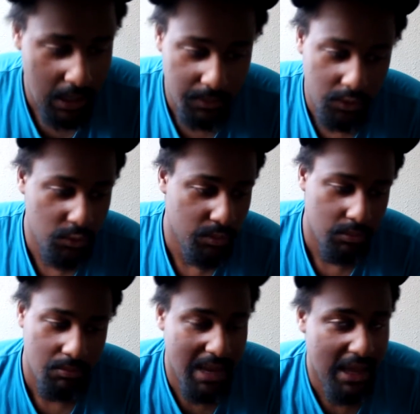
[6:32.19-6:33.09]
you
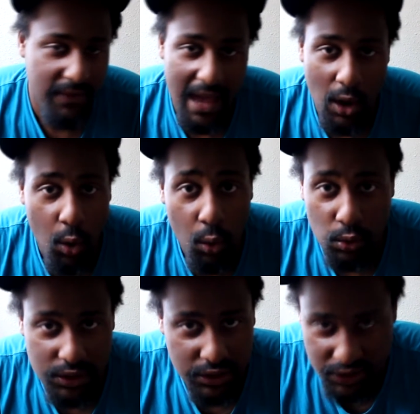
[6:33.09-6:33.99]
may have had
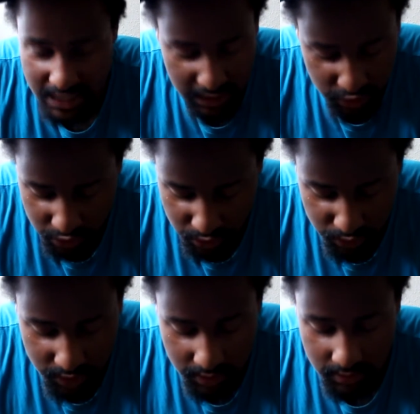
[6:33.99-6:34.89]
holes in your skate
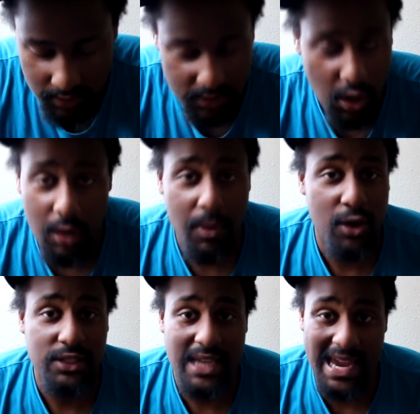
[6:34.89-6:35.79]
shoes. It's all part
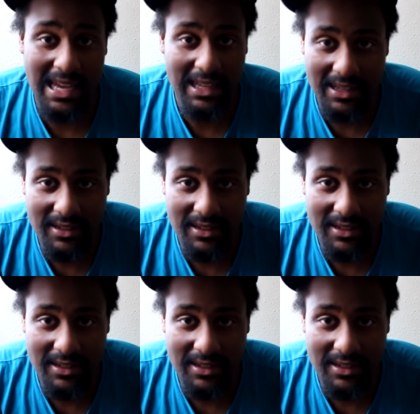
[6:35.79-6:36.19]
of skating.